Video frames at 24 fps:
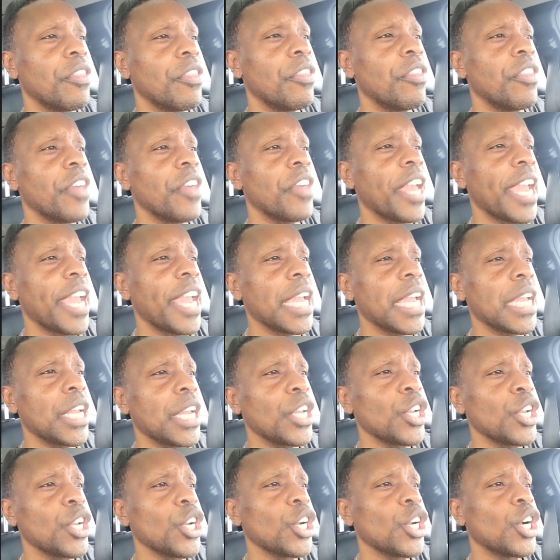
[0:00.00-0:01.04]

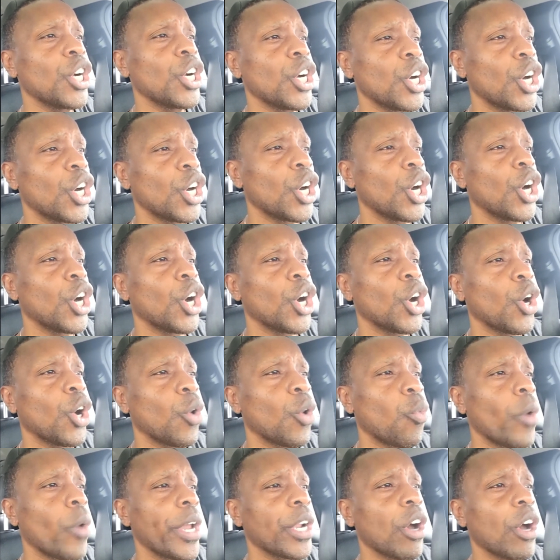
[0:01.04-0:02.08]
they
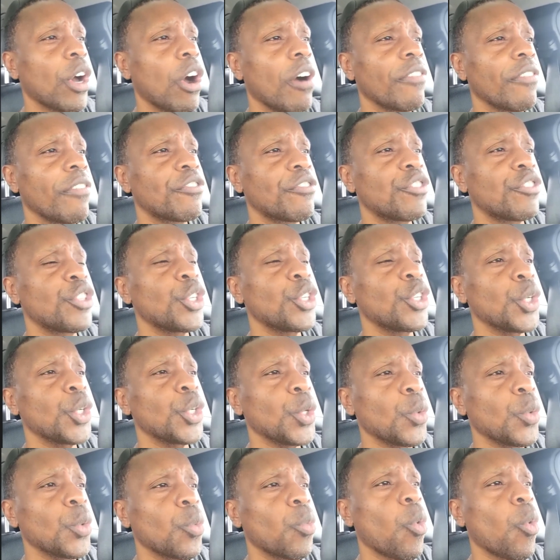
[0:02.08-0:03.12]
went off
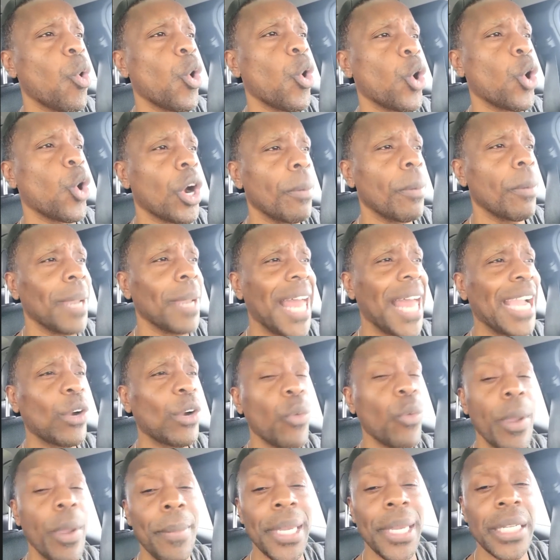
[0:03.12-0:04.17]
to war, black
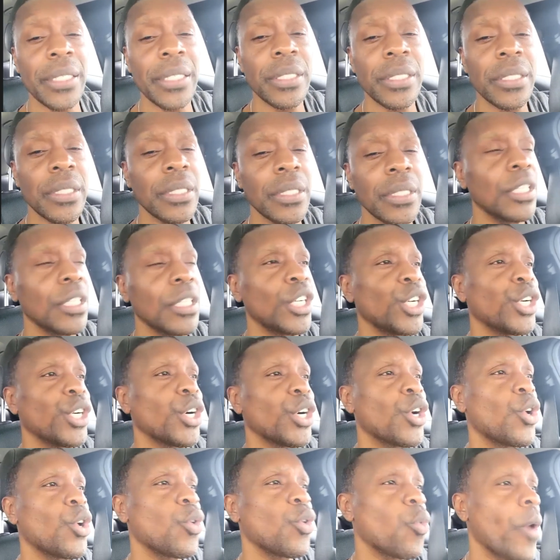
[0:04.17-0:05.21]
women mm-hmm.
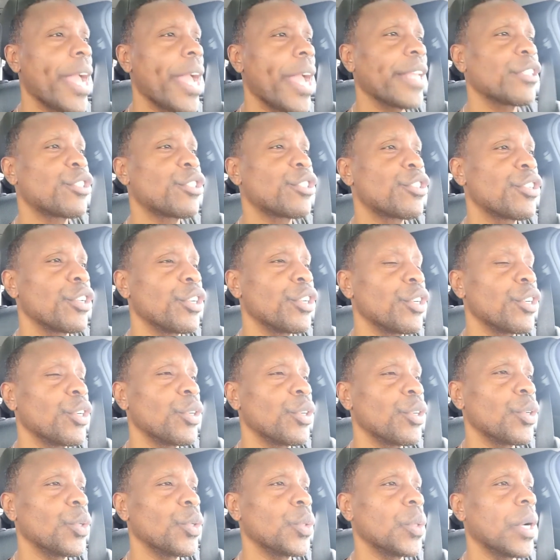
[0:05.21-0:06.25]
who went to
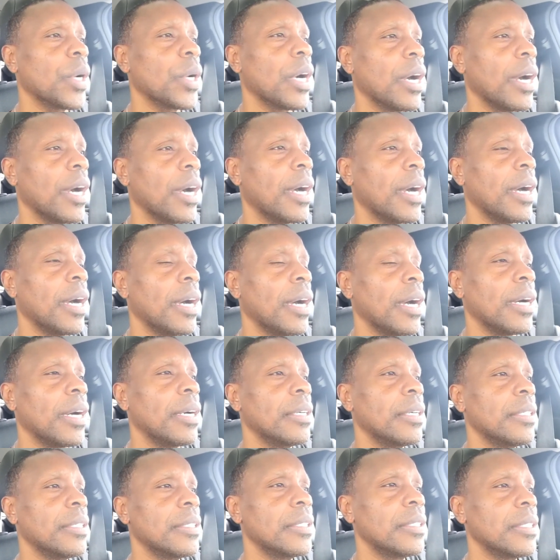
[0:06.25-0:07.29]
uh,
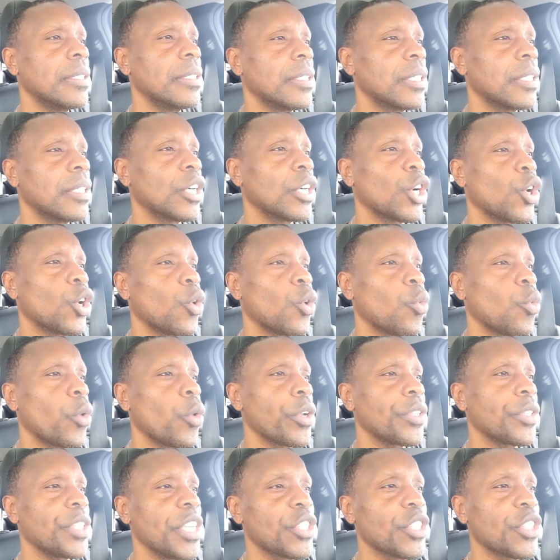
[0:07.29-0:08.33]
were
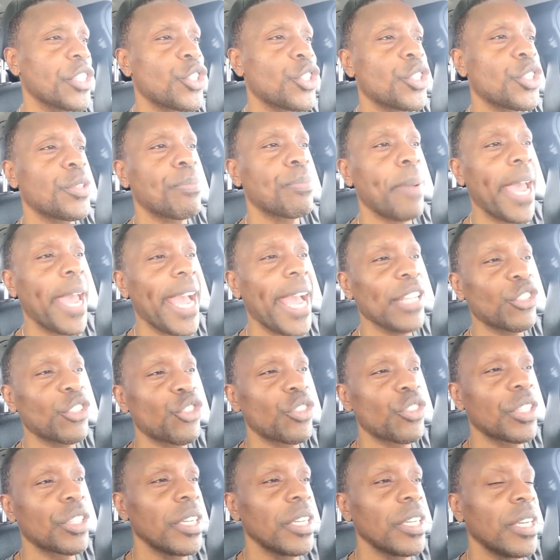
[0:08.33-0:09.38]
dispatched
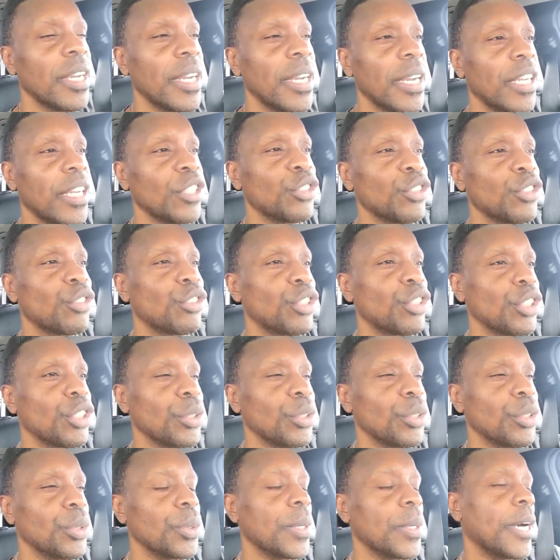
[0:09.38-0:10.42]

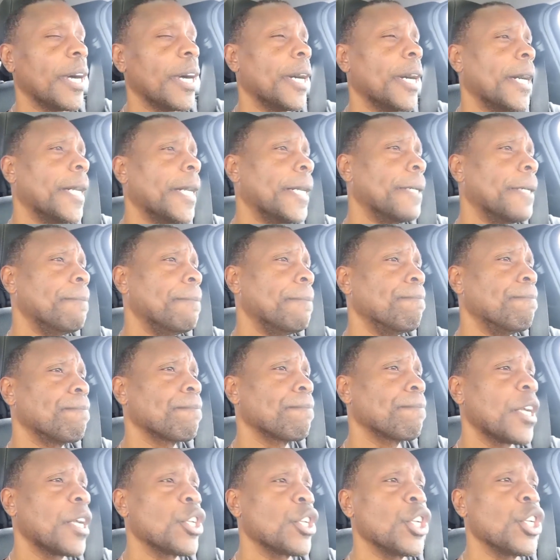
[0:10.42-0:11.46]
to uh,
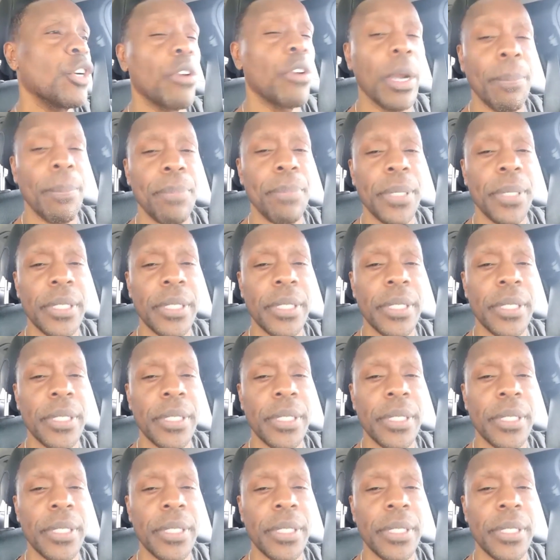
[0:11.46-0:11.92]
Europe